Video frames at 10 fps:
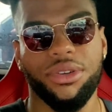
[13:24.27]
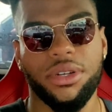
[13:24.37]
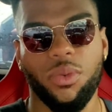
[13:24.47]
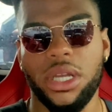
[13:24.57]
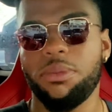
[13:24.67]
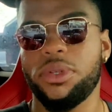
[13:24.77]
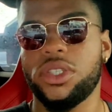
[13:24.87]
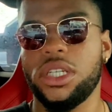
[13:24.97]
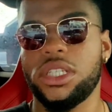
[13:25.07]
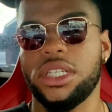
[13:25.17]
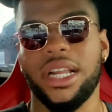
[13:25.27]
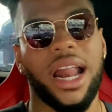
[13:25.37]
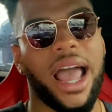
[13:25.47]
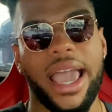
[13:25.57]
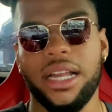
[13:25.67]
a weaker position, and
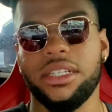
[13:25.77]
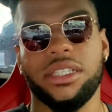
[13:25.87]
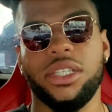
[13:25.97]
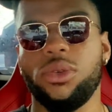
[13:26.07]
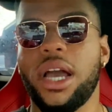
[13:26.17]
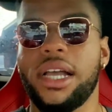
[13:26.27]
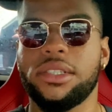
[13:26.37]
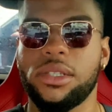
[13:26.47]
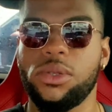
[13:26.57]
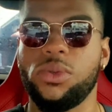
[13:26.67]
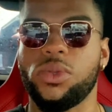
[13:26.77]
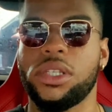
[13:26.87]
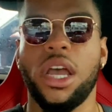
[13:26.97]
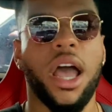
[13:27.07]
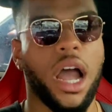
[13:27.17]
I hate to see you guys lose.
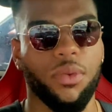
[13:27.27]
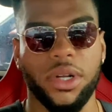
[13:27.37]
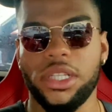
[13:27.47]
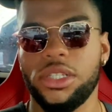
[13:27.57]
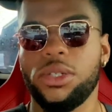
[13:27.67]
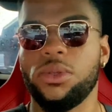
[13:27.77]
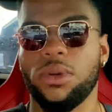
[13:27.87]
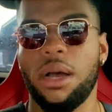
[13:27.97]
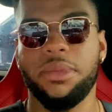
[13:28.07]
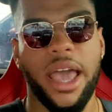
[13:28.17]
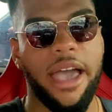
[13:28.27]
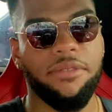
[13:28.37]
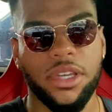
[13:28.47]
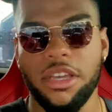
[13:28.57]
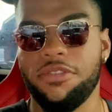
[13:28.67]
I really do. I'm the
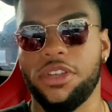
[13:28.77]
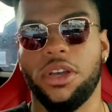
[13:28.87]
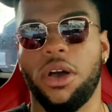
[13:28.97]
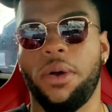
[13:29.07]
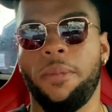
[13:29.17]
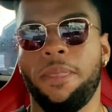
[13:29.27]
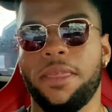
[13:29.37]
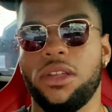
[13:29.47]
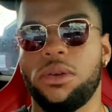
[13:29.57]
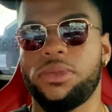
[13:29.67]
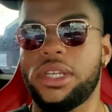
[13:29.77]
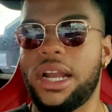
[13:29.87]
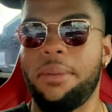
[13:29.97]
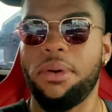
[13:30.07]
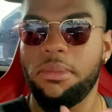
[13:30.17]
advocate for y'all. You know what I'm saying?
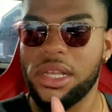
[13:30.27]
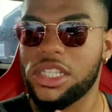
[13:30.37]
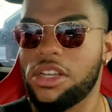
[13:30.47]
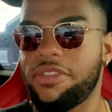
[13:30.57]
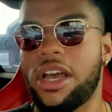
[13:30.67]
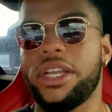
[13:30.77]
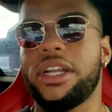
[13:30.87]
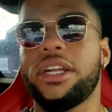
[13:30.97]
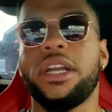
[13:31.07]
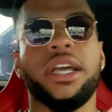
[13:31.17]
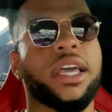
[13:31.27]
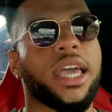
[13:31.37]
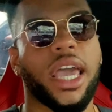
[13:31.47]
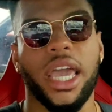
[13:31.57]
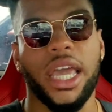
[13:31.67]
I put myself out here,
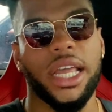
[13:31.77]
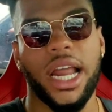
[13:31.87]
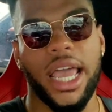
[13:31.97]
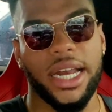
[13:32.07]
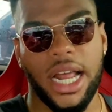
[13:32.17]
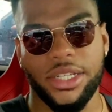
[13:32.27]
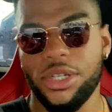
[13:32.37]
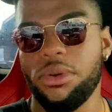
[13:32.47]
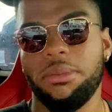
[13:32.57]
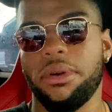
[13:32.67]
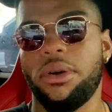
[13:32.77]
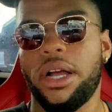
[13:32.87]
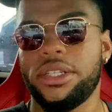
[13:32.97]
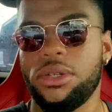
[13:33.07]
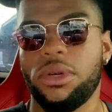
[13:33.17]
and I do it, bro. I
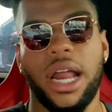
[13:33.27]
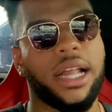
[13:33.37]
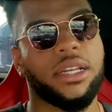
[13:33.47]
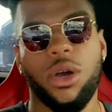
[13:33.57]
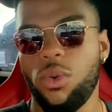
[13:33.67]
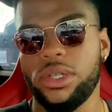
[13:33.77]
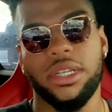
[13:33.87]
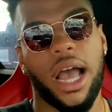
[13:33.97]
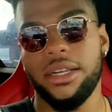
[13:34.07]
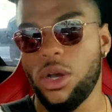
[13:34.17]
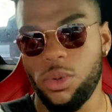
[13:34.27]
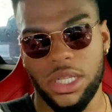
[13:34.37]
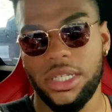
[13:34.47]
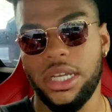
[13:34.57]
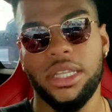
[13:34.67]
do it. I know what the
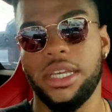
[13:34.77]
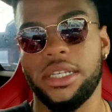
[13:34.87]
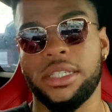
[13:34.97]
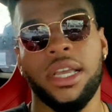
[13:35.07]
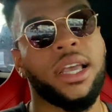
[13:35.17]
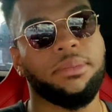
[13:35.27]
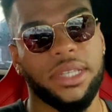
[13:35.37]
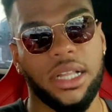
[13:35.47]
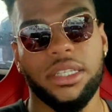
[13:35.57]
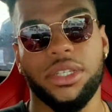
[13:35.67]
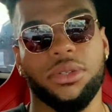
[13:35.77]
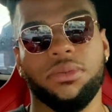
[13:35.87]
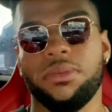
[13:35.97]
deal is. I'm telling you,